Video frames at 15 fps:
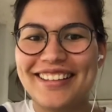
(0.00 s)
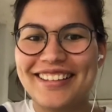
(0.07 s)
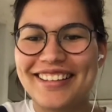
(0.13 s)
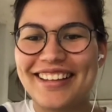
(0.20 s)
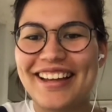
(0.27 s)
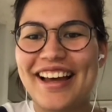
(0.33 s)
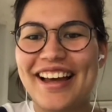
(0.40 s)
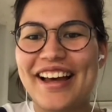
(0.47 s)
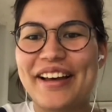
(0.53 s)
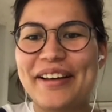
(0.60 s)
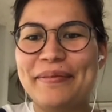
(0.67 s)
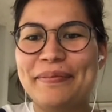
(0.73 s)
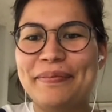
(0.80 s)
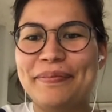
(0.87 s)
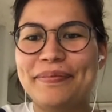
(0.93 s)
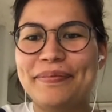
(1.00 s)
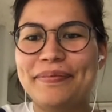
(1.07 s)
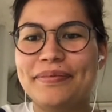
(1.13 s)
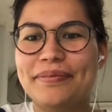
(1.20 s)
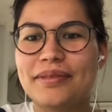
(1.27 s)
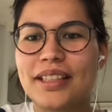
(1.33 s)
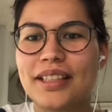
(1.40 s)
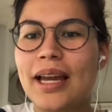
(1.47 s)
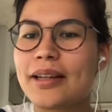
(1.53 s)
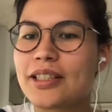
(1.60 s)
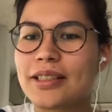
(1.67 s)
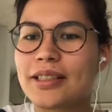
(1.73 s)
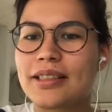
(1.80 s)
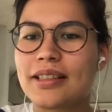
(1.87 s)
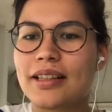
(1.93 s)
Yeah, just
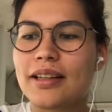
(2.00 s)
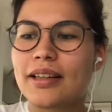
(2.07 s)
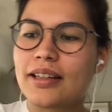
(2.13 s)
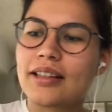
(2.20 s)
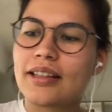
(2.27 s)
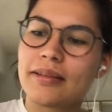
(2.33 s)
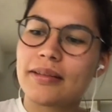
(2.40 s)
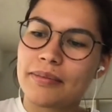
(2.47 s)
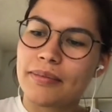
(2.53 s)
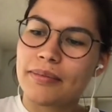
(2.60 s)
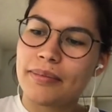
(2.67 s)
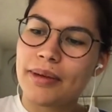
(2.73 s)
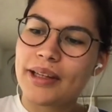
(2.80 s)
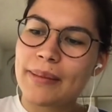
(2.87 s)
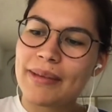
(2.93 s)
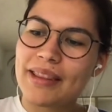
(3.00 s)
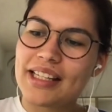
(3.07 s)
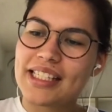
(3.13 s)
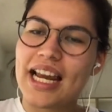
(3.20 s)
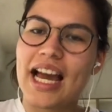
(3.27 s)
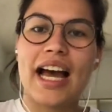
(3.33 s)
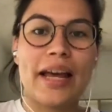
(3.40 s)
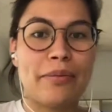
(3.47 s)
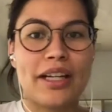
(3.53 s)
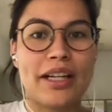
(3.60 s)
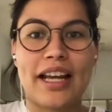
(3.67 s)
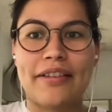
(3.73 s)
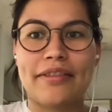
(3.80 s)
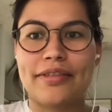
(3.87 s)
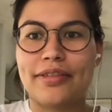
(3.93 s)
putting them in the chat and we can have
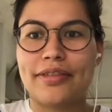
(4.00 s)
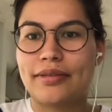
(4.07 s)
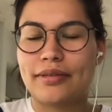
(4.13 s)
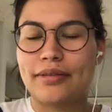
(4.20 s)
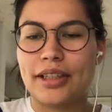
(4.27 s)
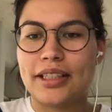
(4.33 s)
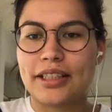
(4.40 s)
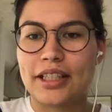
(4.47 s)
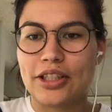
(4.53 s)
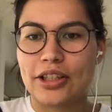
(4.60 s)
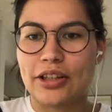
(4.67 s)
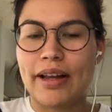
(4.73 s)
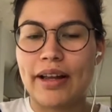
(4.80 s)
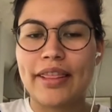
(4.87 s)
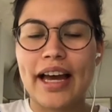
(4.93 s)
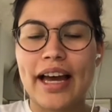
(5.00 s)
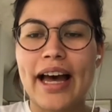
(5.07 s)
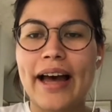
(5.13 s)
a discussion around that.